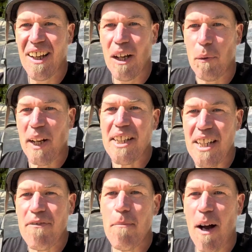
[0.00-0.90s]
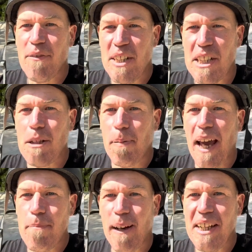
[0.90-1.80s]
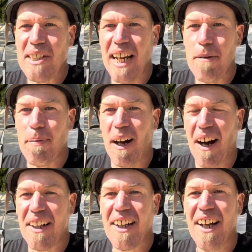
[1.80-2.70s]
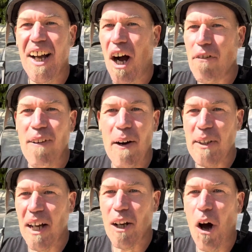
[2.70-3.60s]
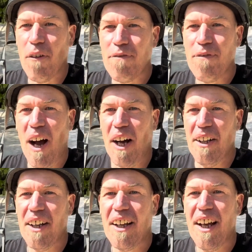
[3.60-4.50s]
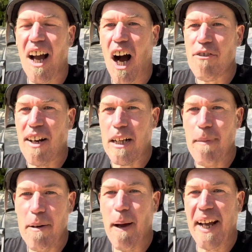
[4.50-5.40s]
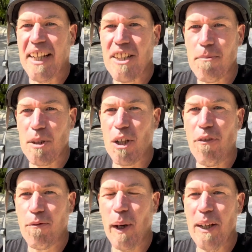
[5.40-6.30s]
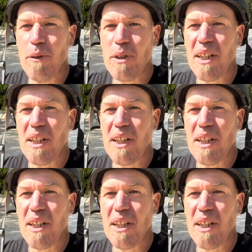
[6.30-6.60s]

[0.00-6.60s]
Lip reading: Well, that's it for my visit to Play and Place Skate Park. I found it a lot of fun. I'd recommend packing some soft wheels.